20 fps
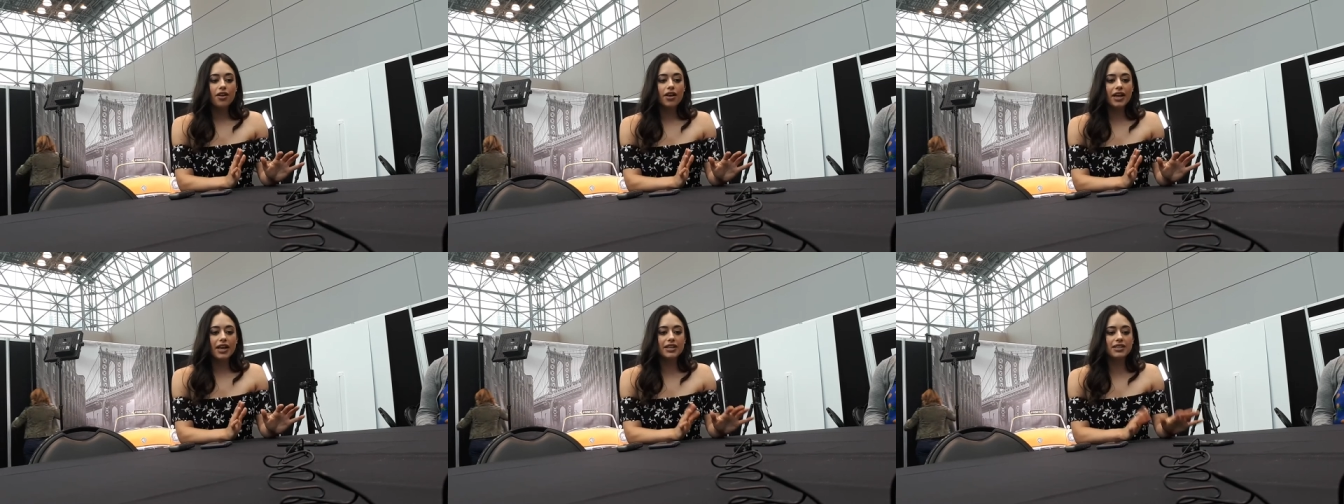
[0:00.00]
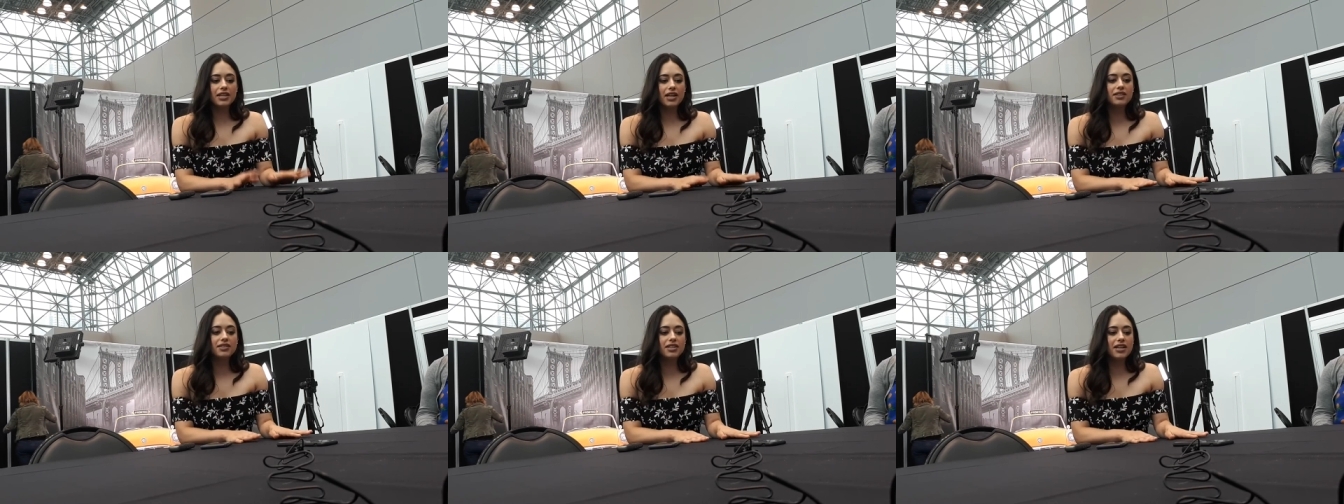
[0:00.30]
it
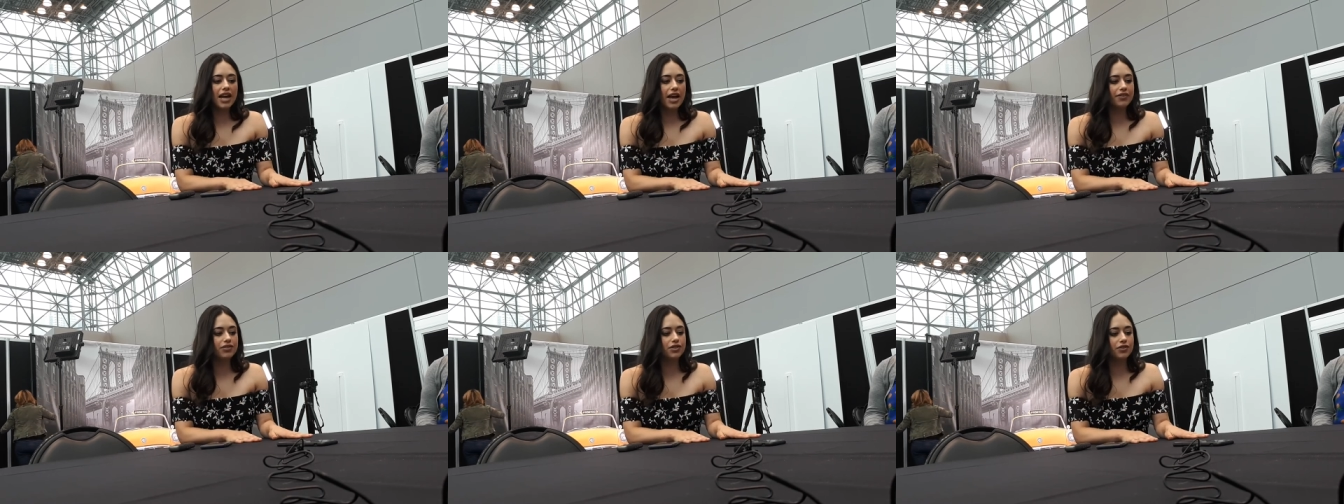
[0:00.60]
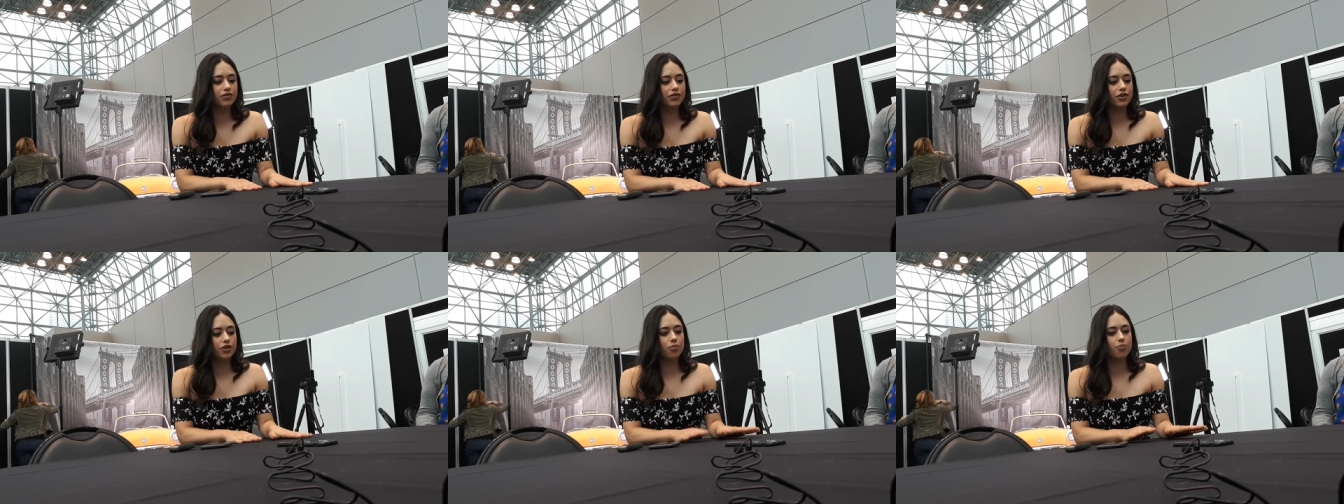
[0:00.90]
doesn't have to
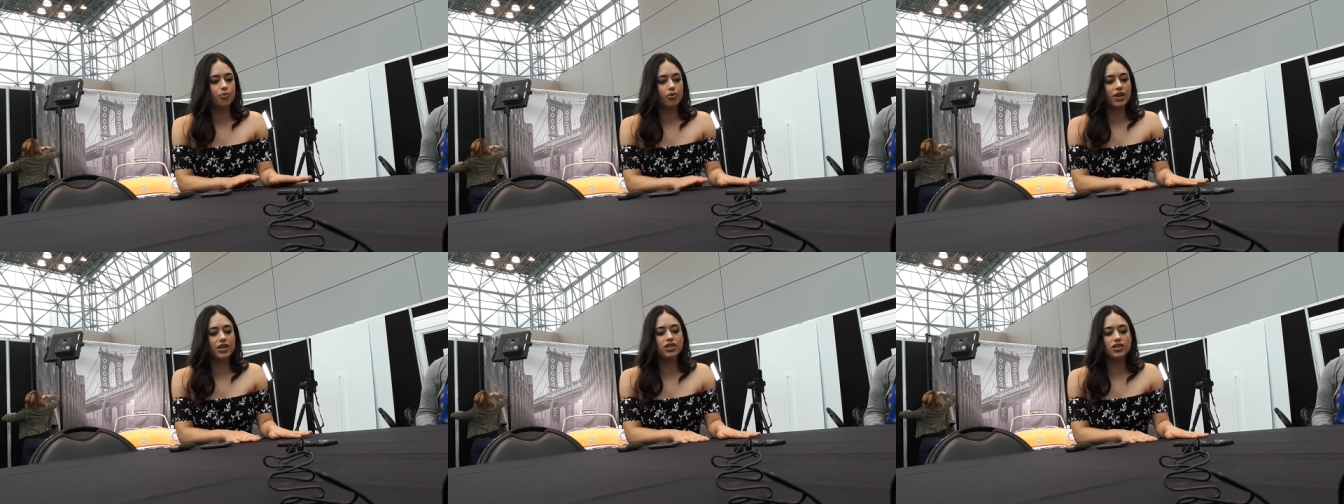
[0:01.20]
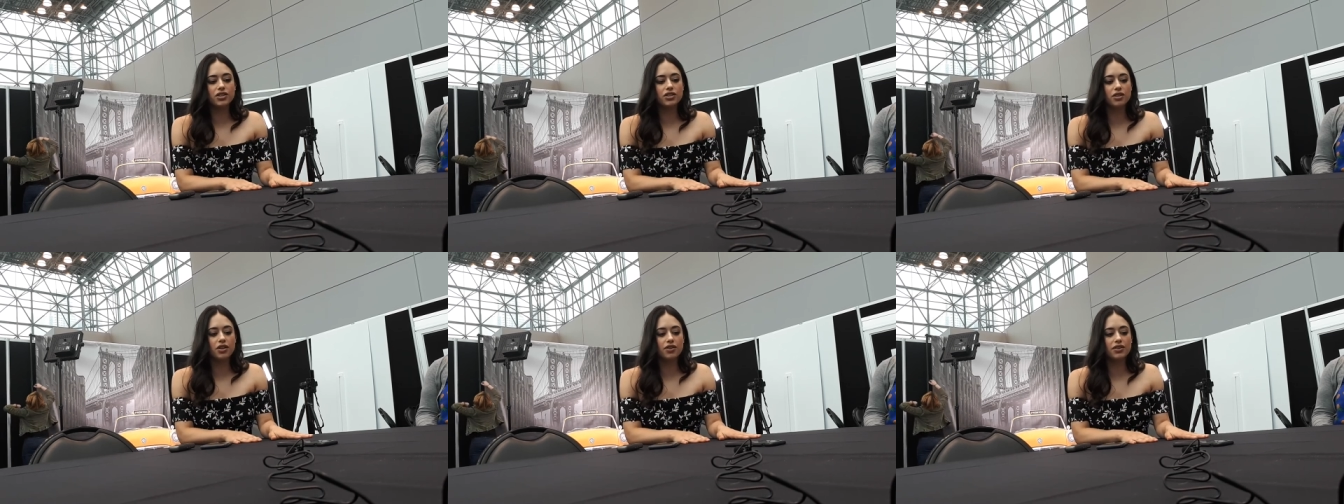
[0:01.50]
feel
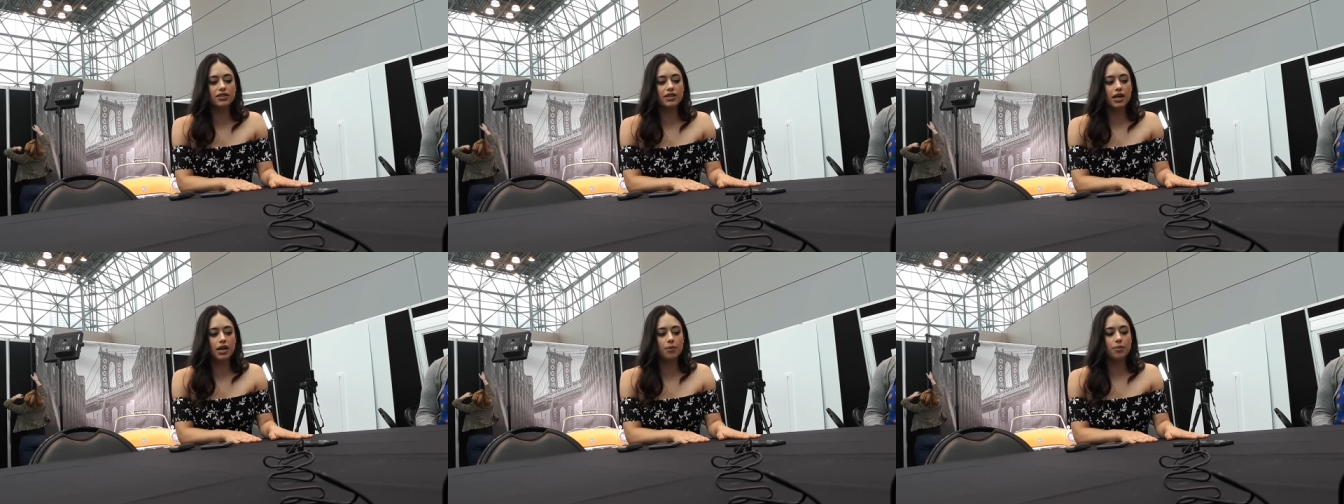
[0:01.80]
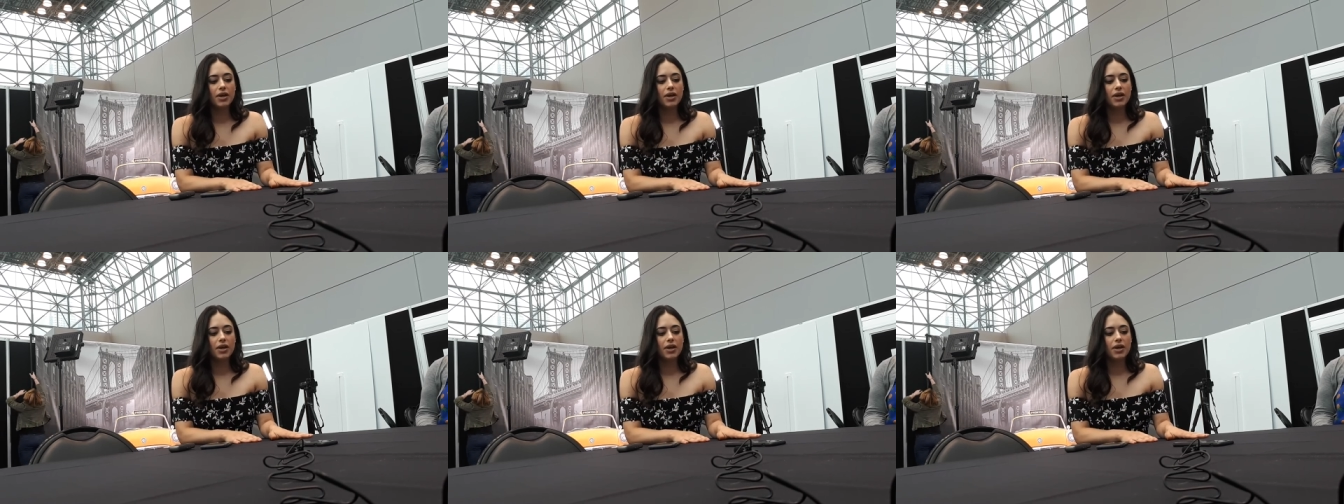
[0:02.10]
precious all the time.